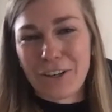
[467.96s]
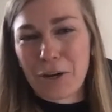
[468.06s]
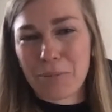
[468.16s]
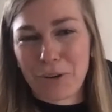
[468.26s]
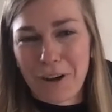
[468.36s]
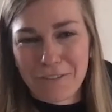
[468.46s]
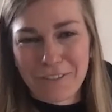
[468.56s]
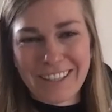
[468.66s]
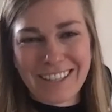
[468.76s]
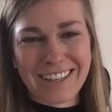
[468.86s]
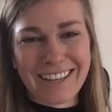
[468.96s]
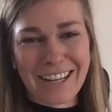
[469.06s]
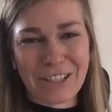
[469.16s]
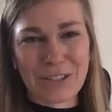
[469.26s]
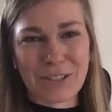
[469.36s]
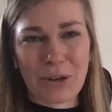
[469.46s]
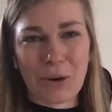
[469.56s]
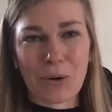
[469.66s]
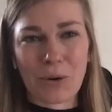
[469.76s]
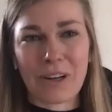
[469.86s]
nonprofit. And
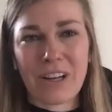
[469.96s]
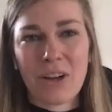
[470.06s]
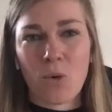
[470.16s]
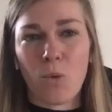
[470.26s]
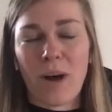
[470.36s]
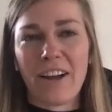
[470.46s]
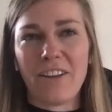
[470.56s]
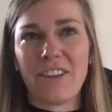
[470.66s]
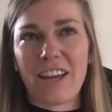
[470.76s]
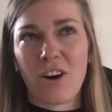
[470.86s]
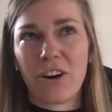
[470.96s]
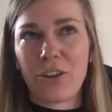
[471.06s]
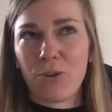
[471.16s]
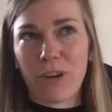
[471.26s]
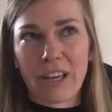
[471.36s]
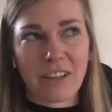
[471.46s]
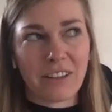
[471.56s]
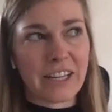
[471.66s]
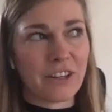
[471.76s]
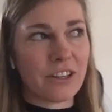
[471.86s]
so while they are the
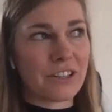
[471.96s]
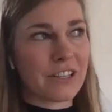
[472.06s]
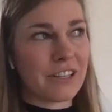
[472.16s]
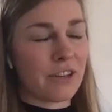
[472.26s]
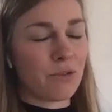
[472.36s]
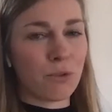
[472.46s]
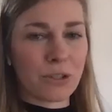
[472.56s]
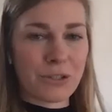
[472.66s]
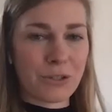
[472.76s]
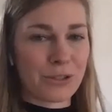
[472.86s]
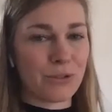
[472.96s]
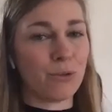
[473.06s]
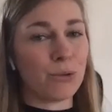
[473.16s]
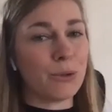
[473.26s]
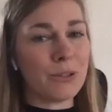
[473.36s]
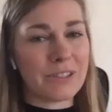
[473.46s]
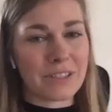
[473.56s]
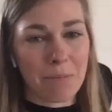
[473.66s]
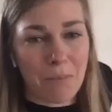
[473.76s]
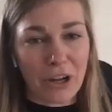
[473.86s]
regulators and the enforcers of rules
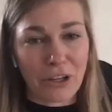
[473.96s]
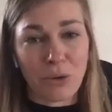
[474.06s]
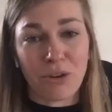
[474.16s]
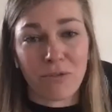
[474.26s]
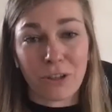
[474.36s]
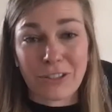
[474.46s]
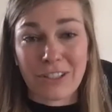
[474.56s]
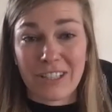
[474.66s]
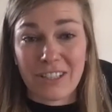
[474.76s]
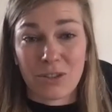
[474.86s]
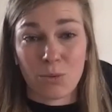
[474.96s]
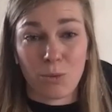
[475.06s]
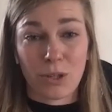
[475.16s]
among universities,